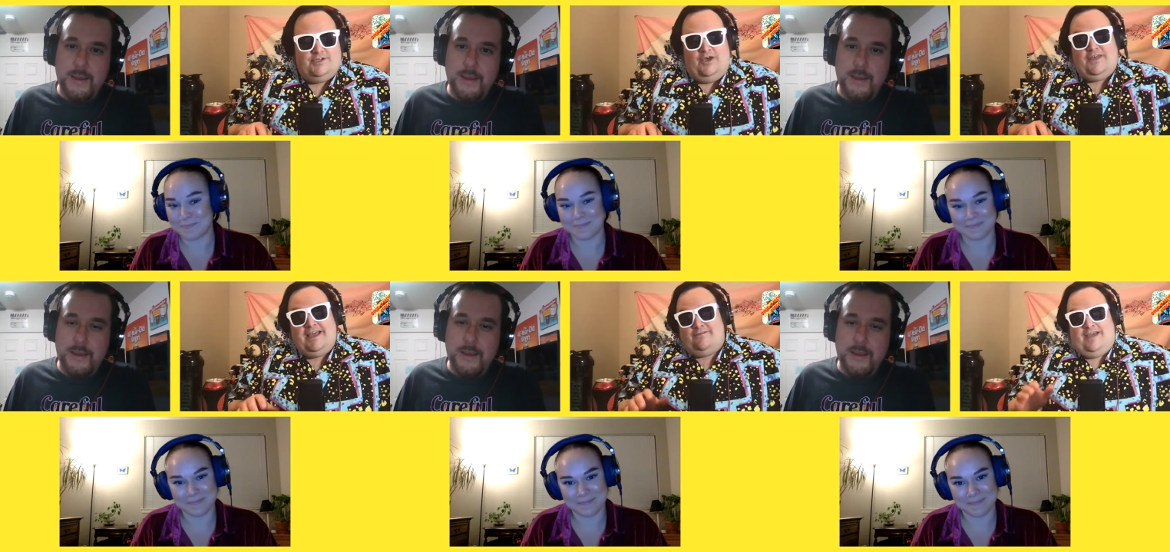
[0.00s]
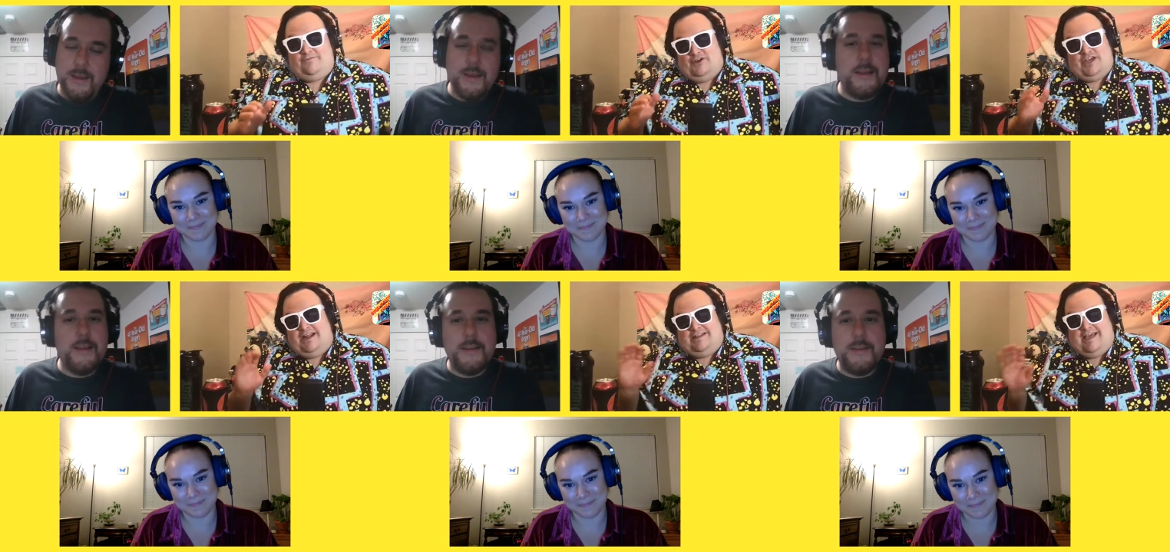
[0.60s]
Speaker 1: I think if, if there's
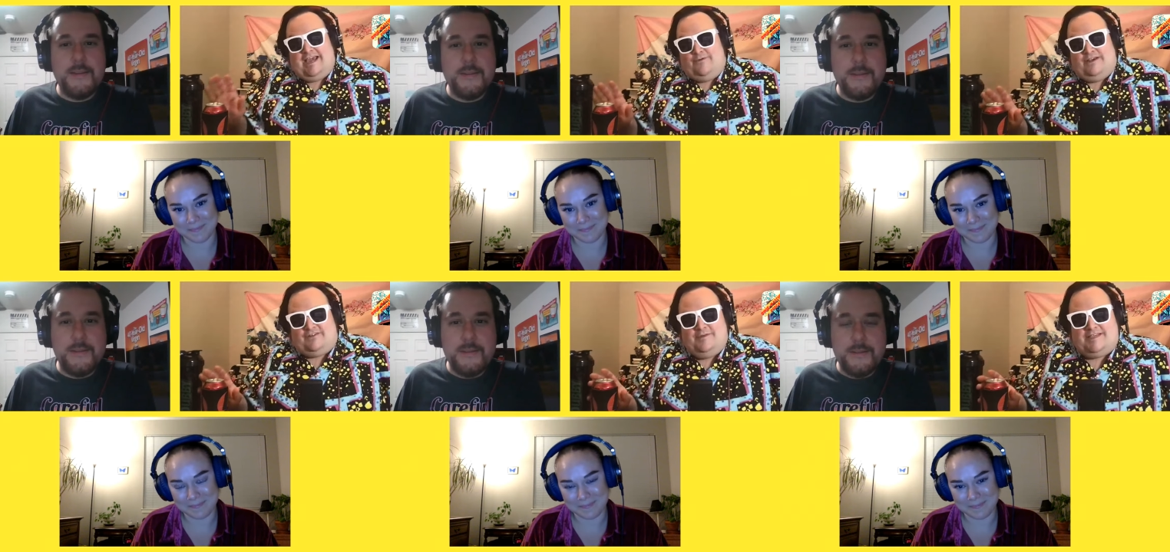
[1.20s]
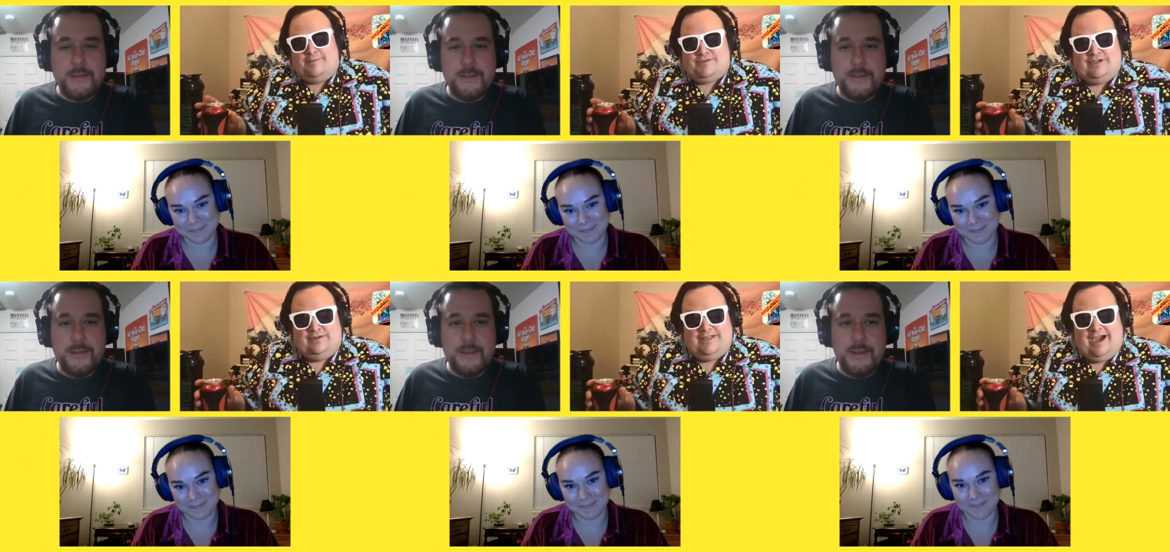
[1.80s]
any takeaways from this
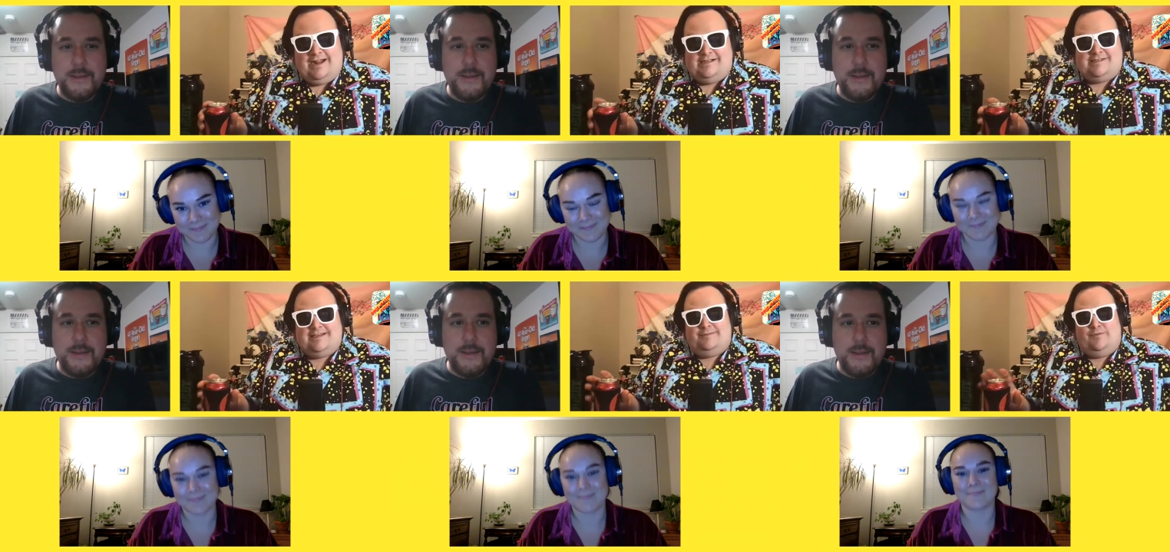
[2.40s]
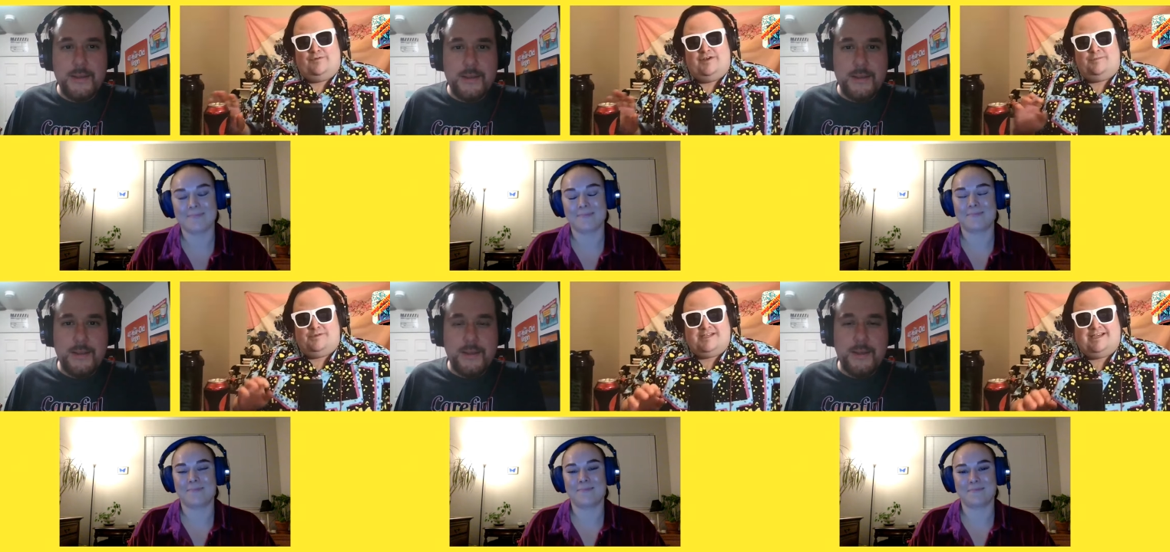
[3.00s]
episode, the audience is going to be one
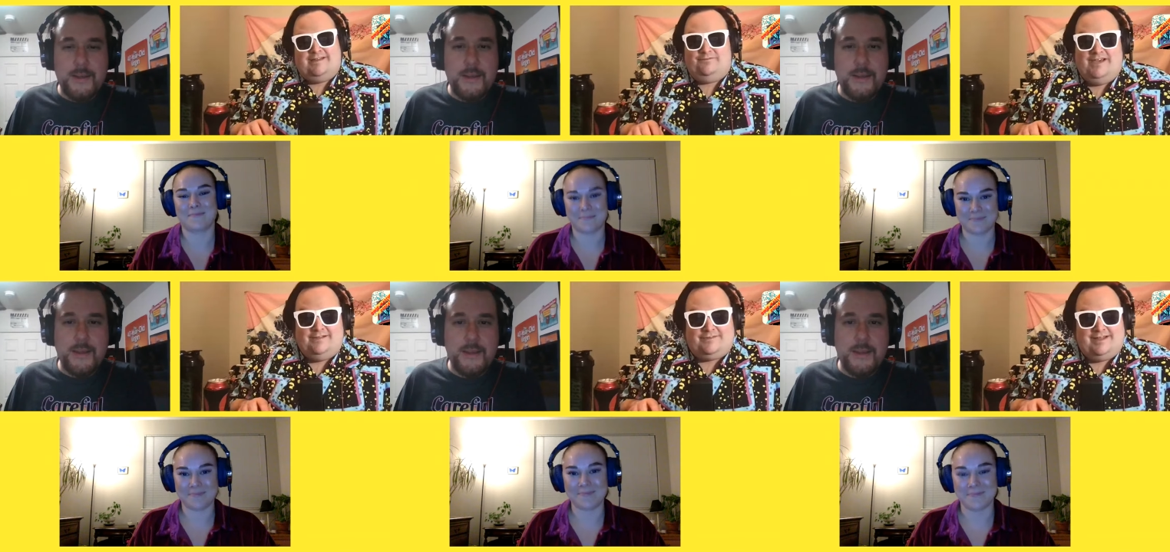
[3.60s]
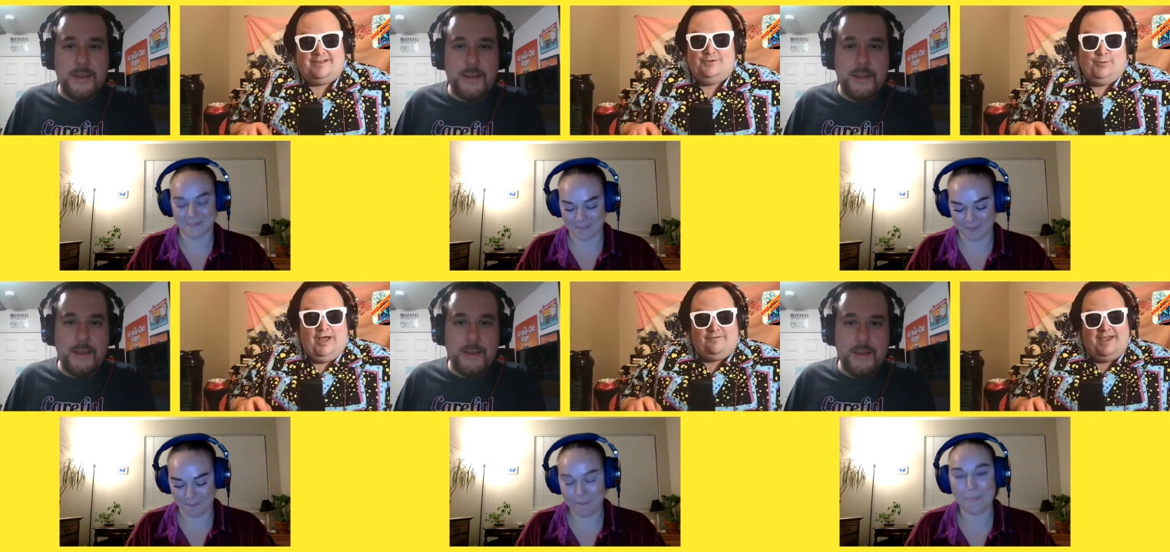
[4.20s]
hundred percent convinced that you
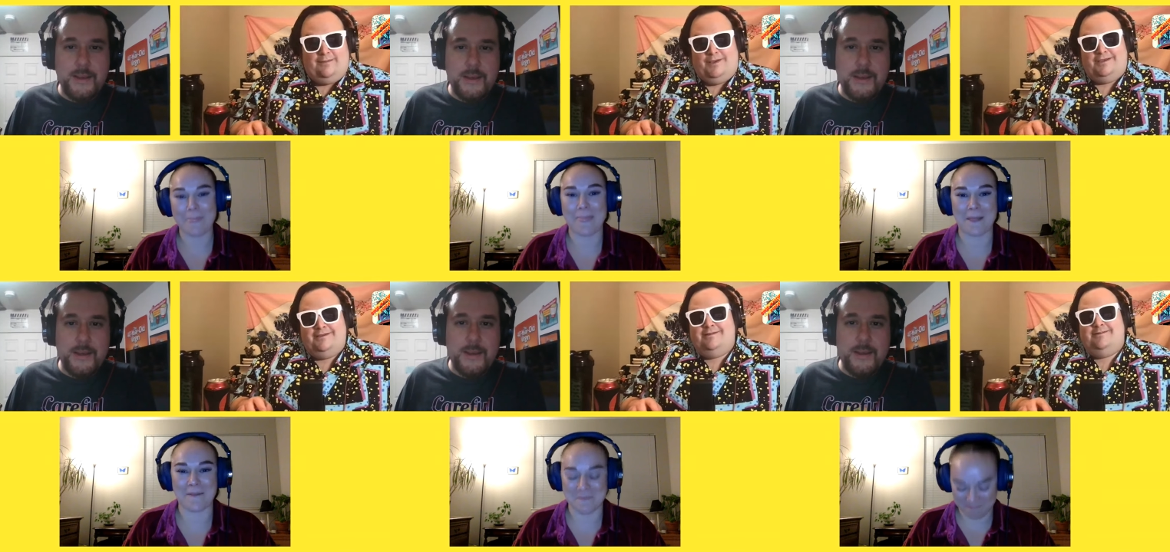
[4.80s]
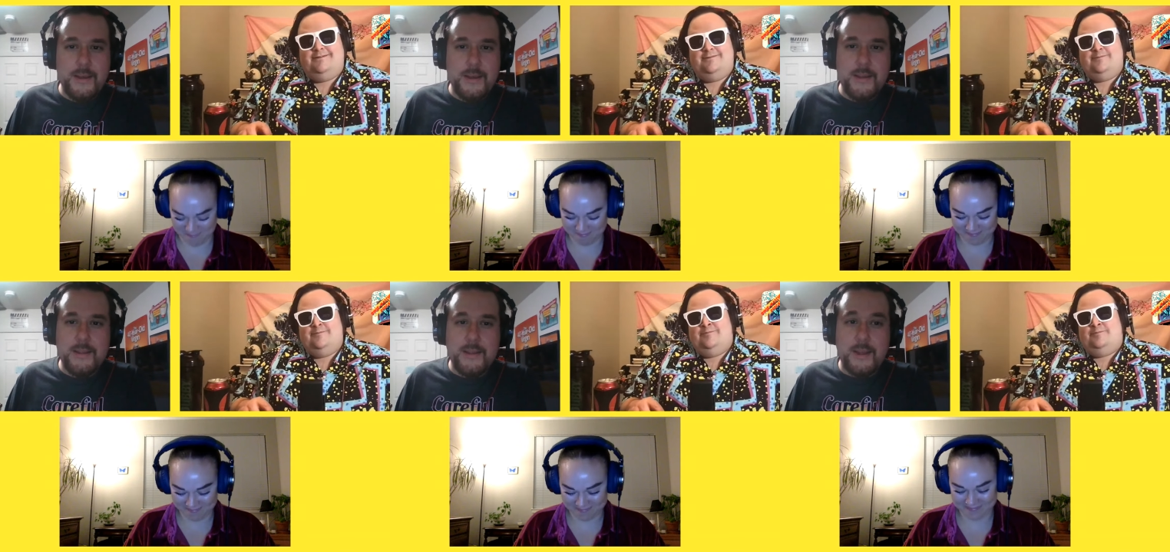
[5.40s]
love anime.
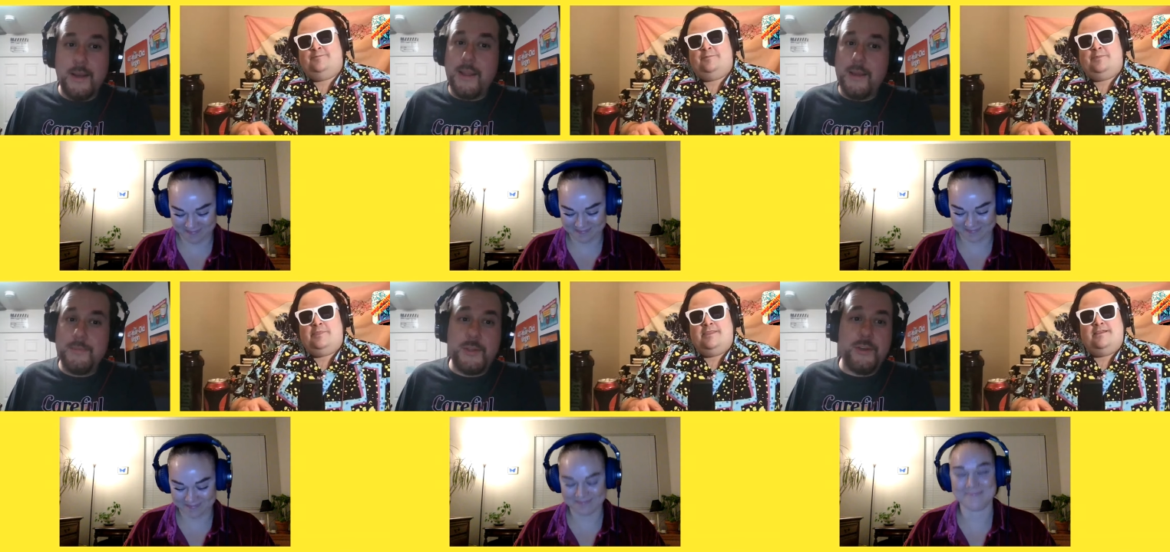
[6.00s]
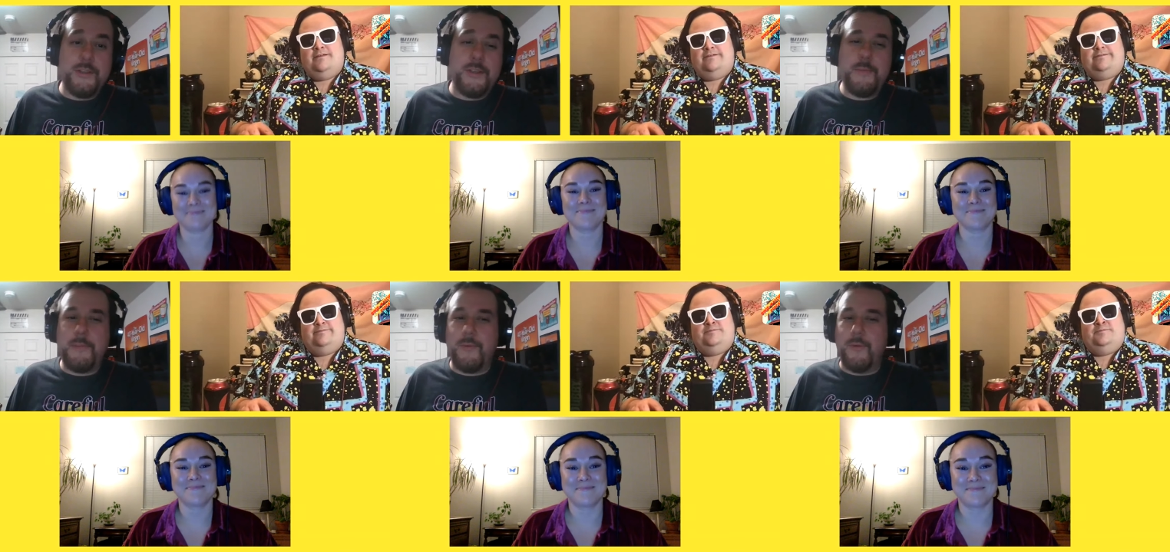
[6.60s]
Speaker 2: I,
Speaker 1: I'm
Speaker 2: sure some
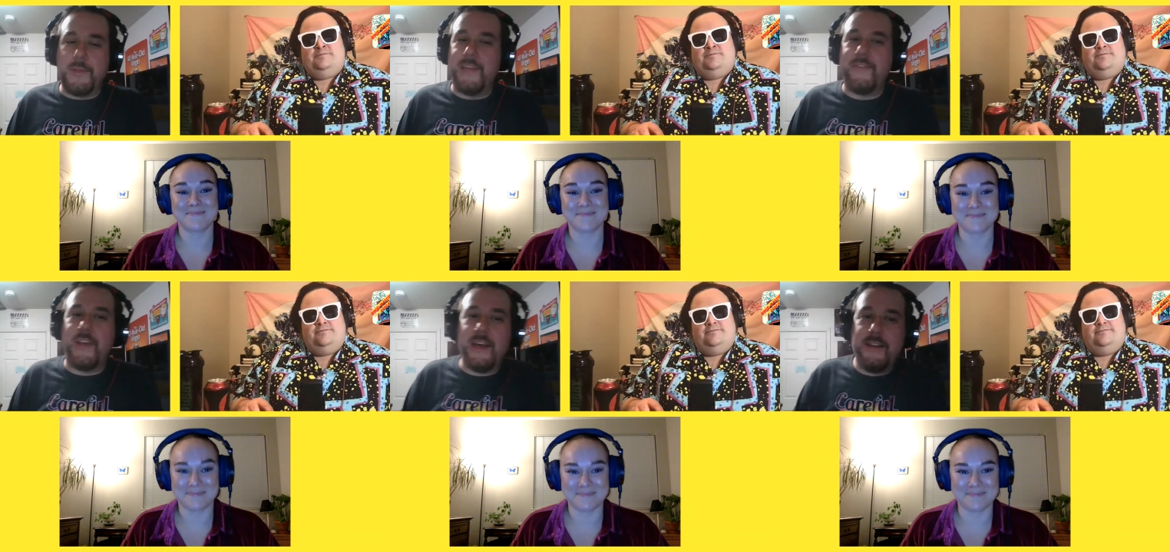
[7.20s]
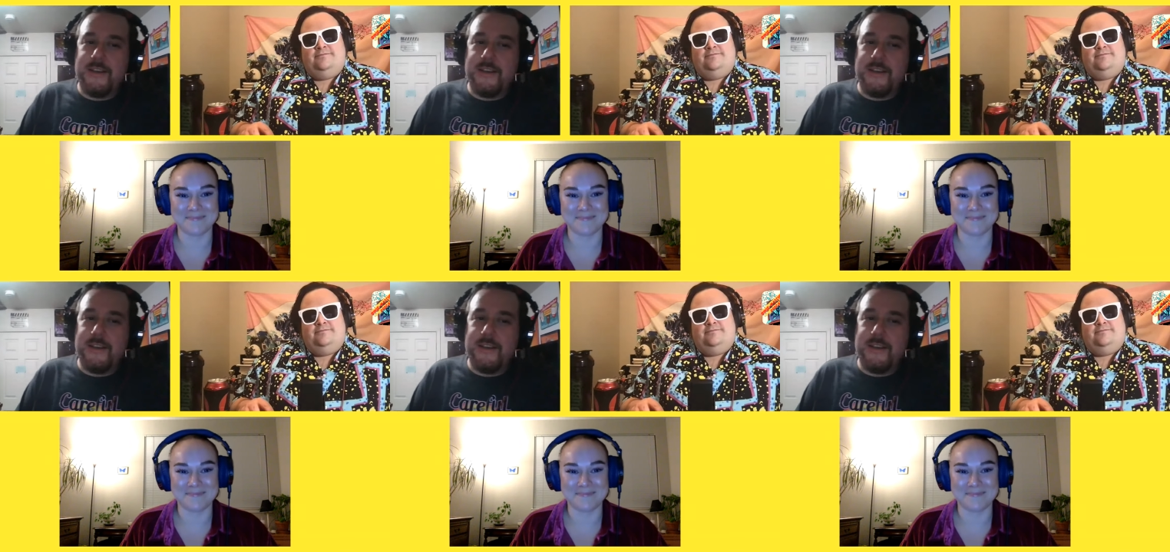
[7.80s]
people will believe that.